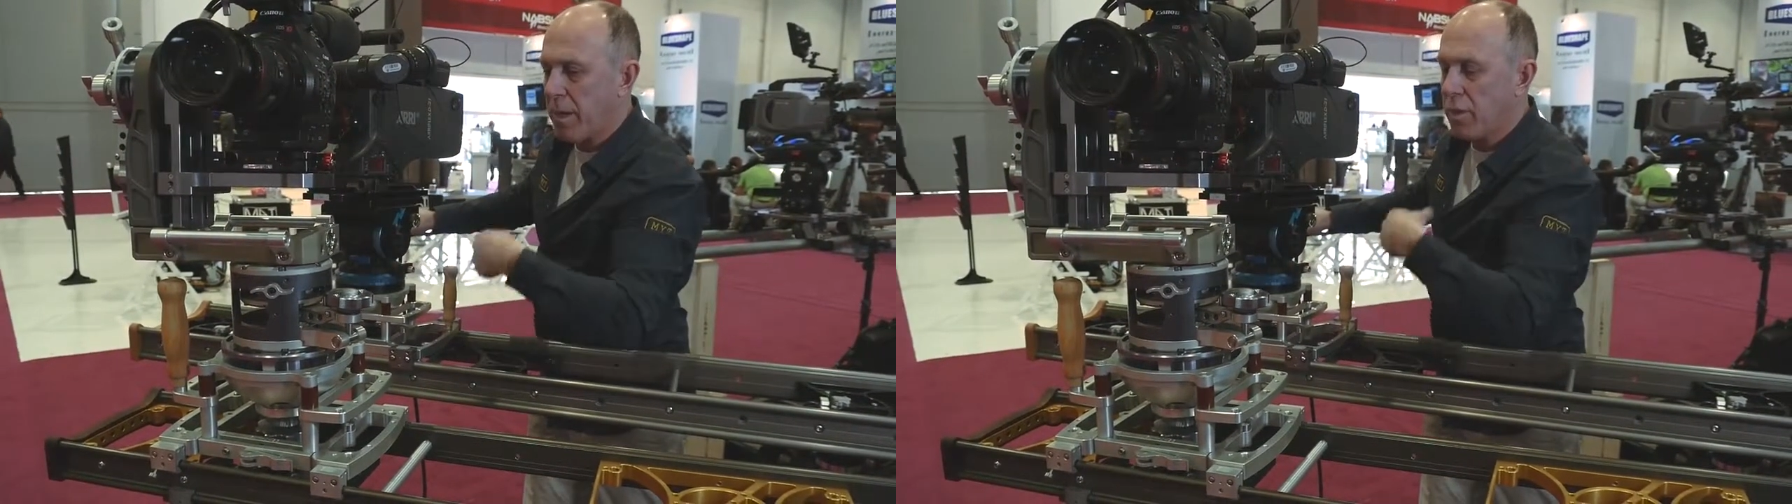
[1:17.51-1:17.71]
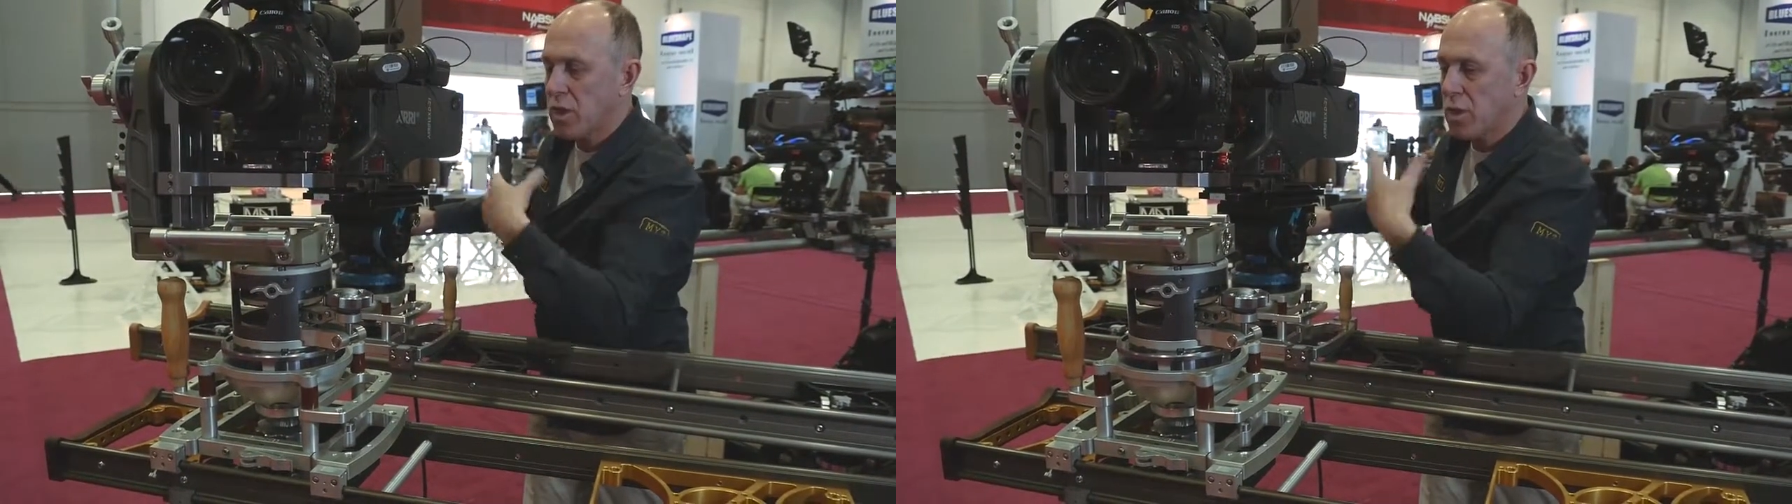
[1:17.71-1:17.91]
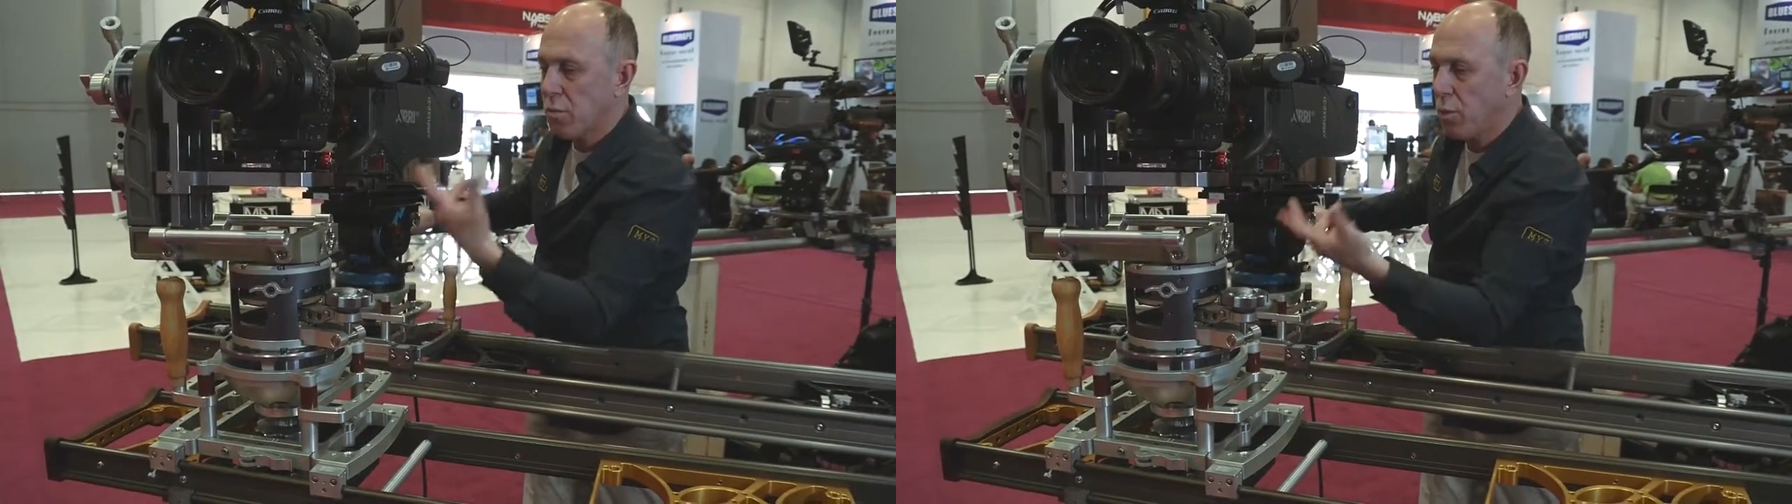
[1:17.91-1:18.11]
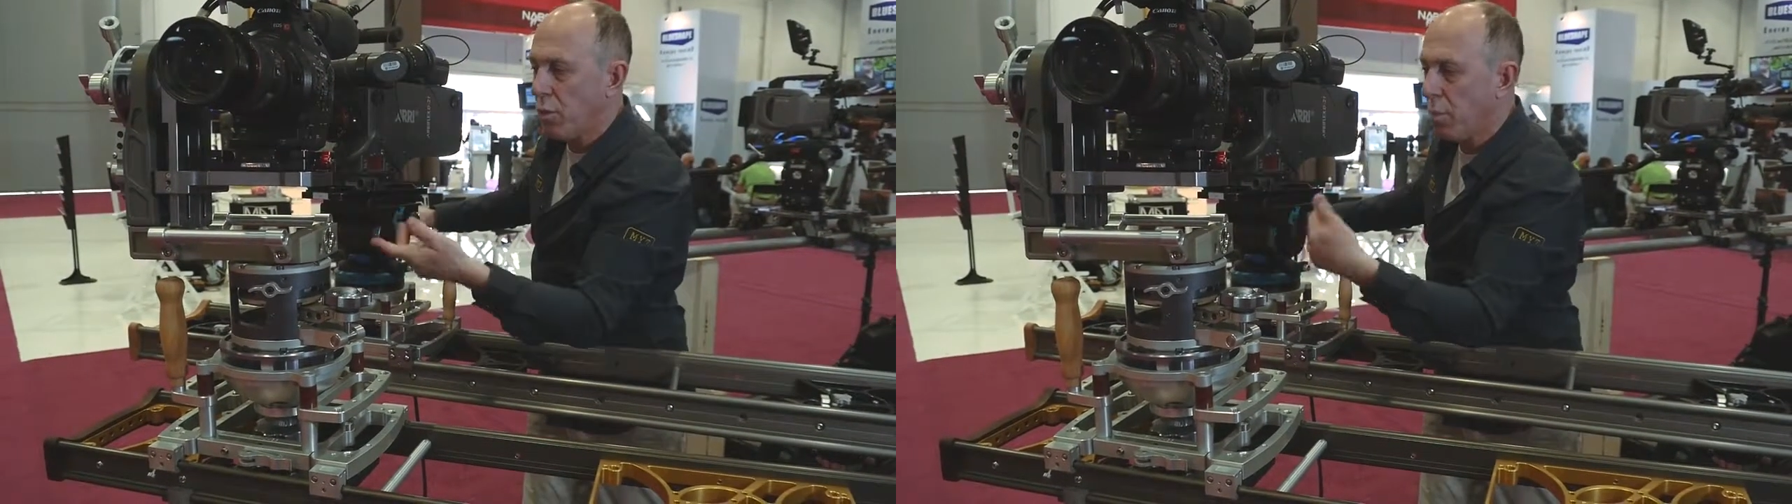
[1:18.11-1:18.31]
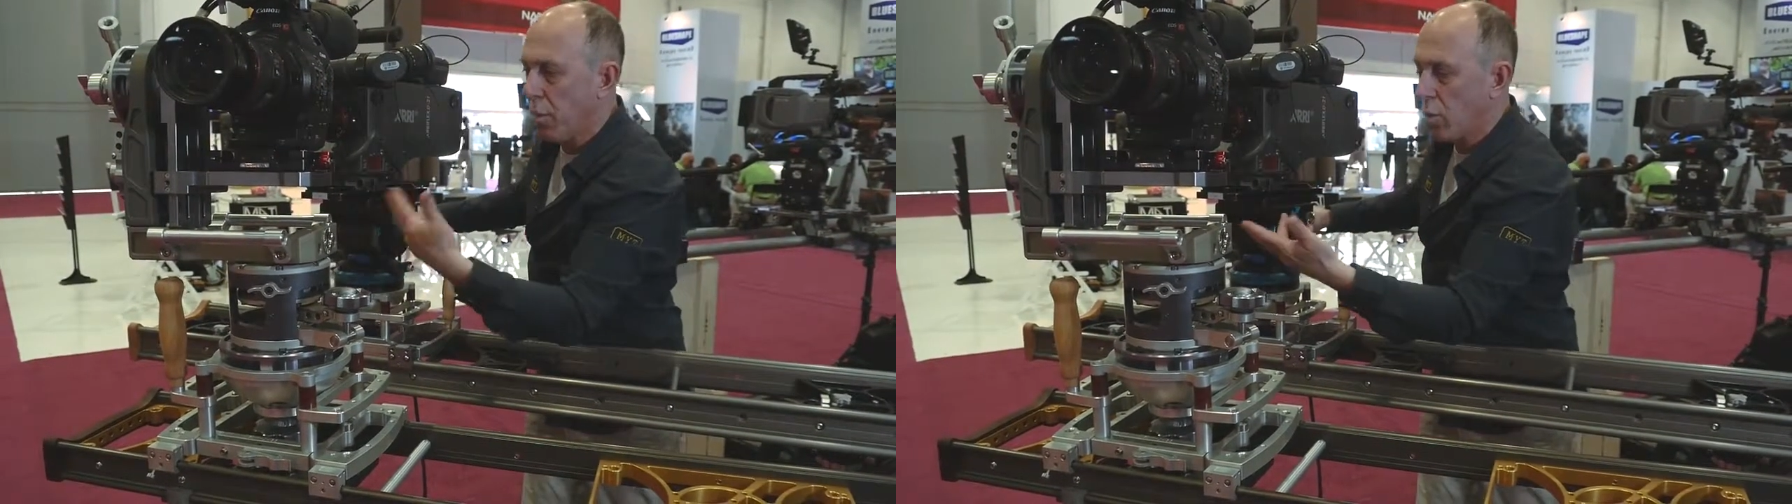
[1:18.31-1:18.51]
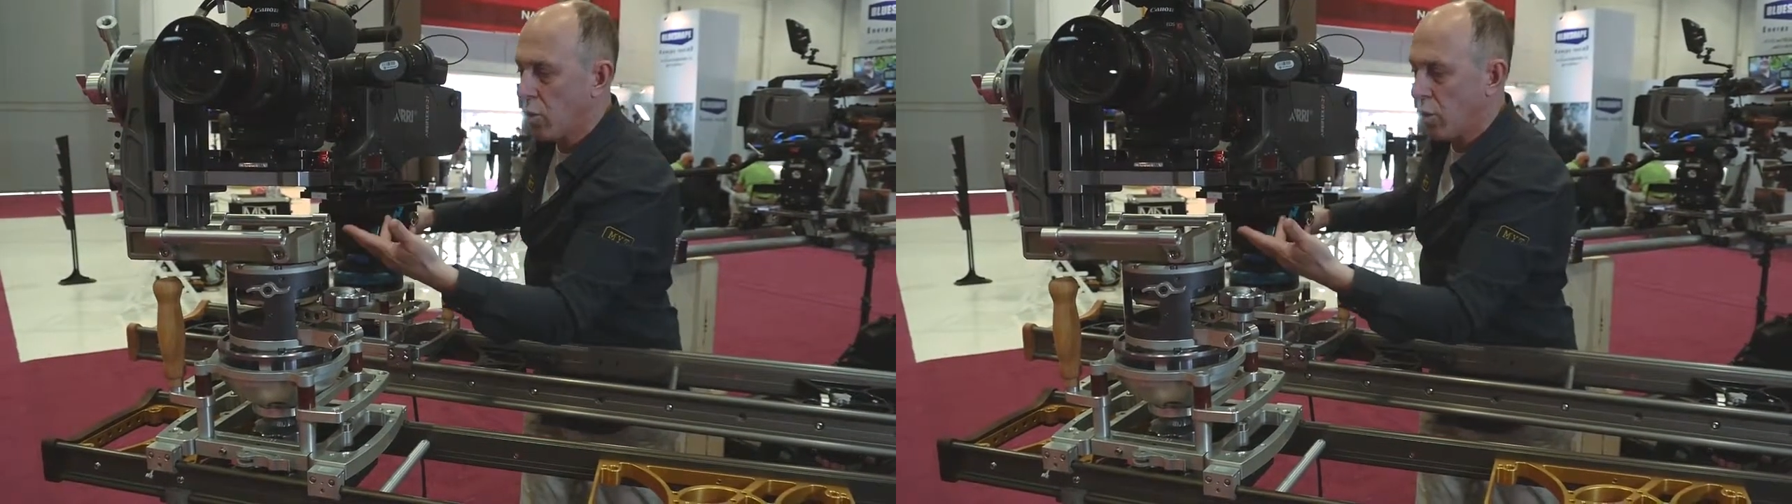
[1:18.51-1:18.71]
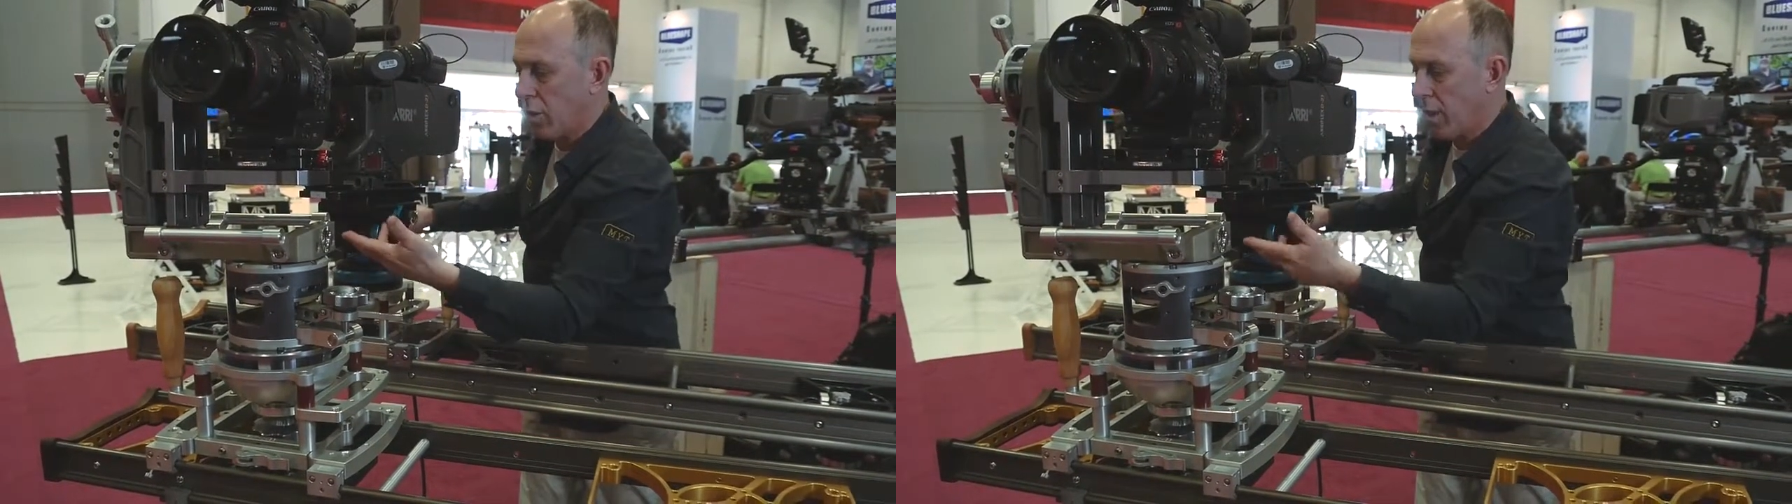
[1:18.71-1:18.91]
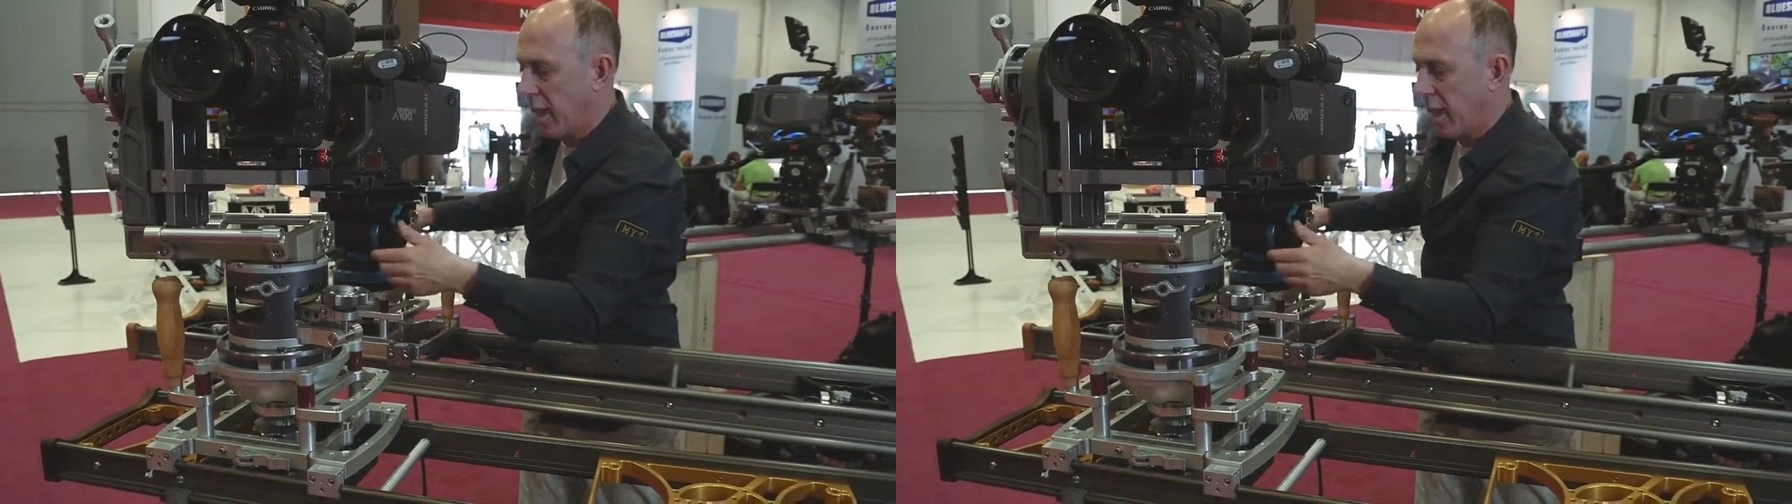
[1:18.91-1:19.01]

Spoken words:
and a smoother motion.